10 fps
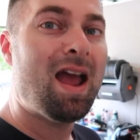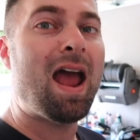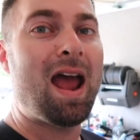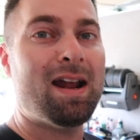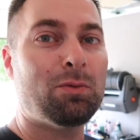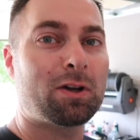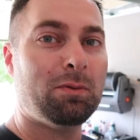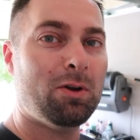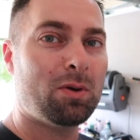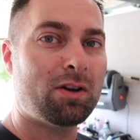And we're
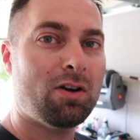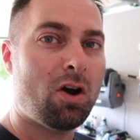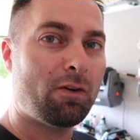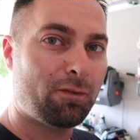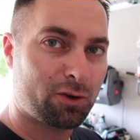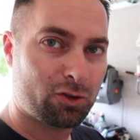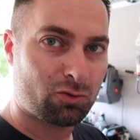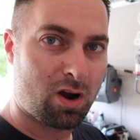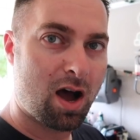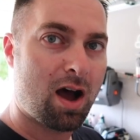going to be doing our first
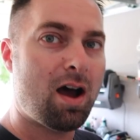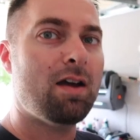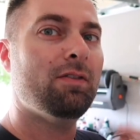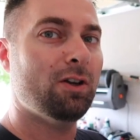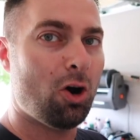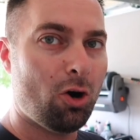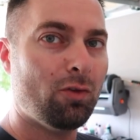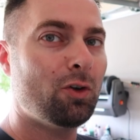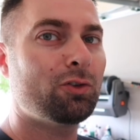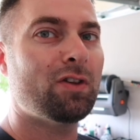drive and all
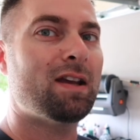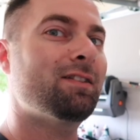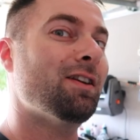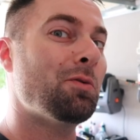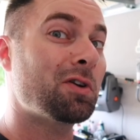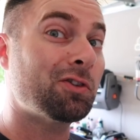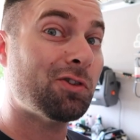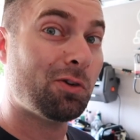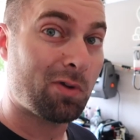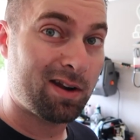those things, and then we're going to
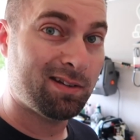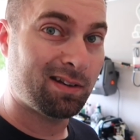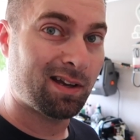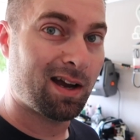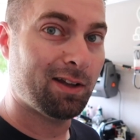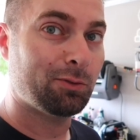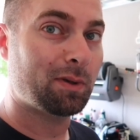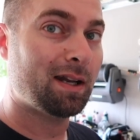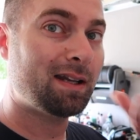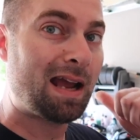start racing, guys. We
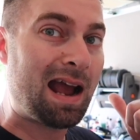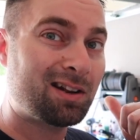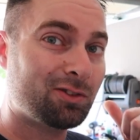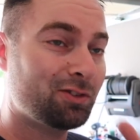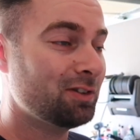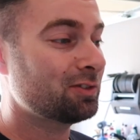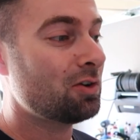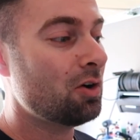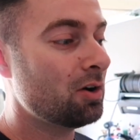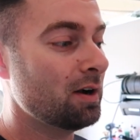got to get axles in this
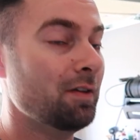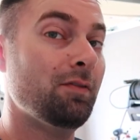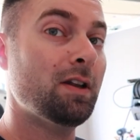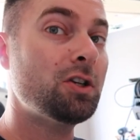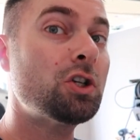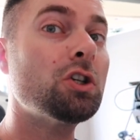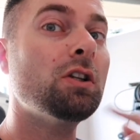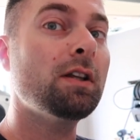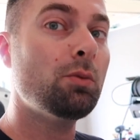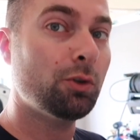car, and
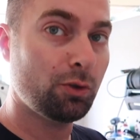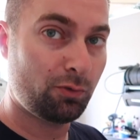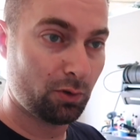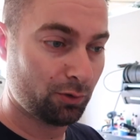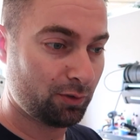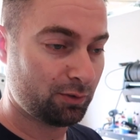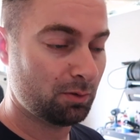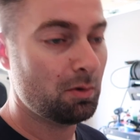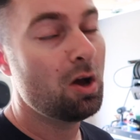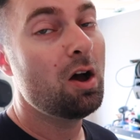eventually we'll do fuel
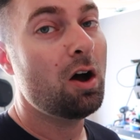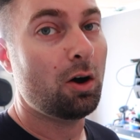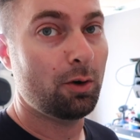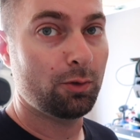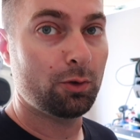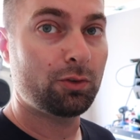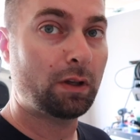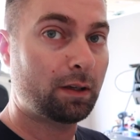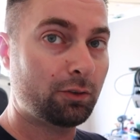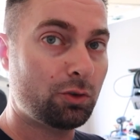system, all of those
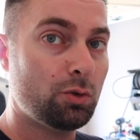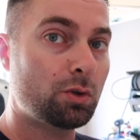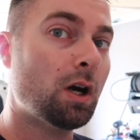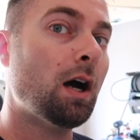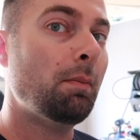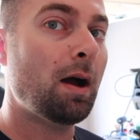things to come.